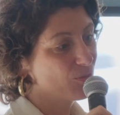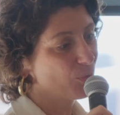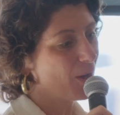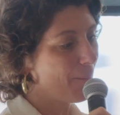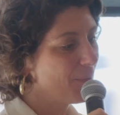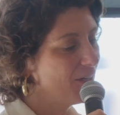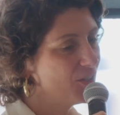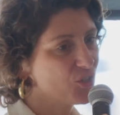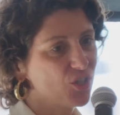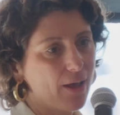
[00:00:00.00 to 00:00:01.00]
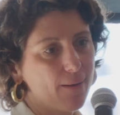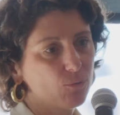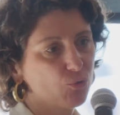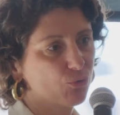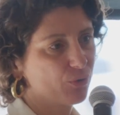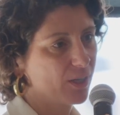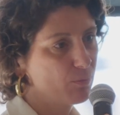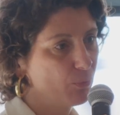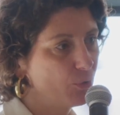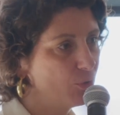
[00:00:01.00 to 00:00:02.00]
we embellish them to create
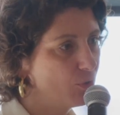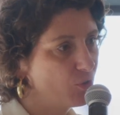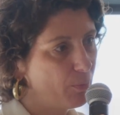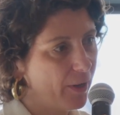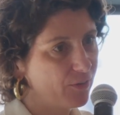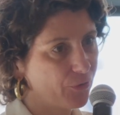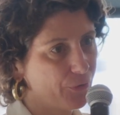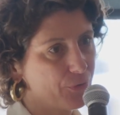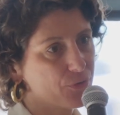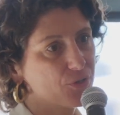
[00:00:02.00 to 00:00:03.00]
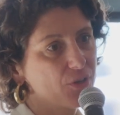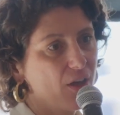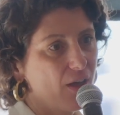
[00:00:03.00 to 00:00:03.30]
mold patterns.